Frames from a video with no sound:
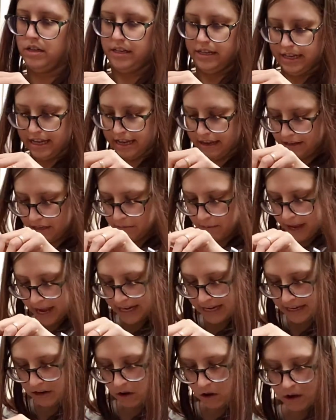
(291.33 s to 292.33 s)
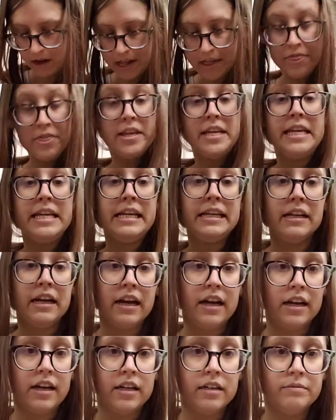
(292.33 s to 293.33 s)
And depending on the
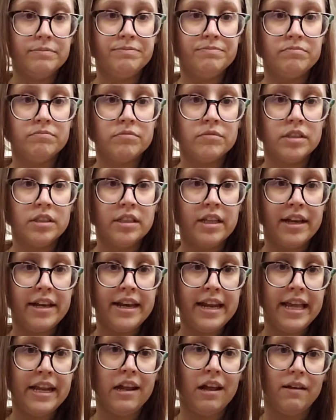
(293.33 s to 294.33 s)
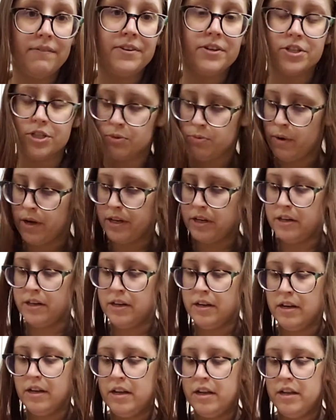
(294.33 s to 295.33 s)
knit of your sweater,
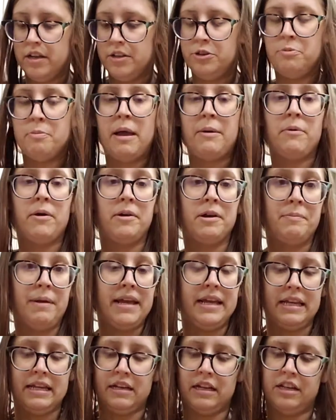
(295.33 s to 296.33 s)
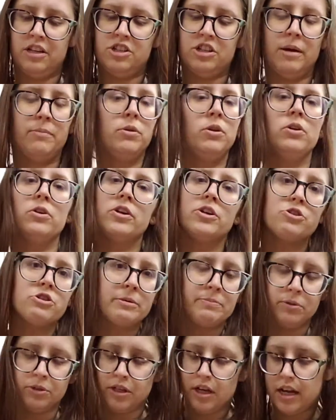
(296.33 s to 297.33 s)
you might want to make it a double or a
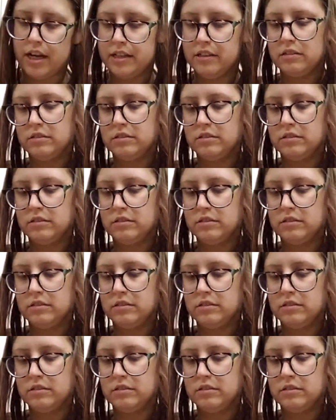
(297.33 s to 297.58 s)
triple knot.